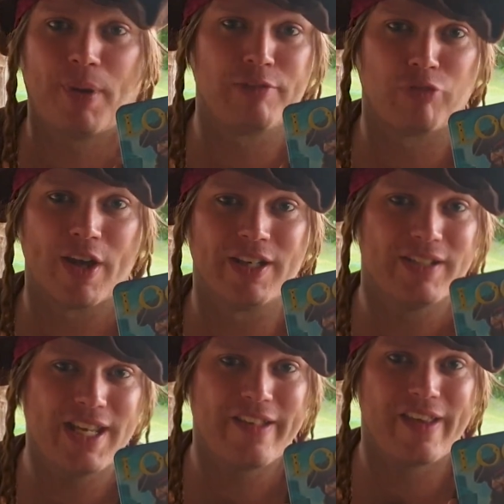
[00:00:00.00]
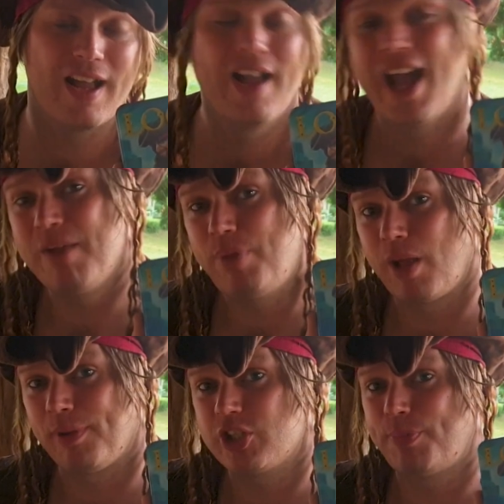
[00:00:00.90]
by Rhinonesia and
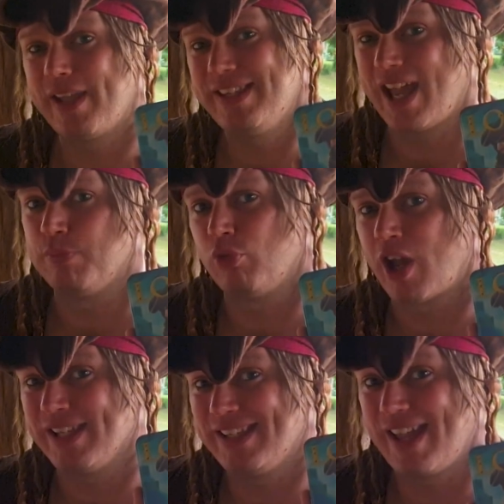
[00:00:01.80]
published by Gamewright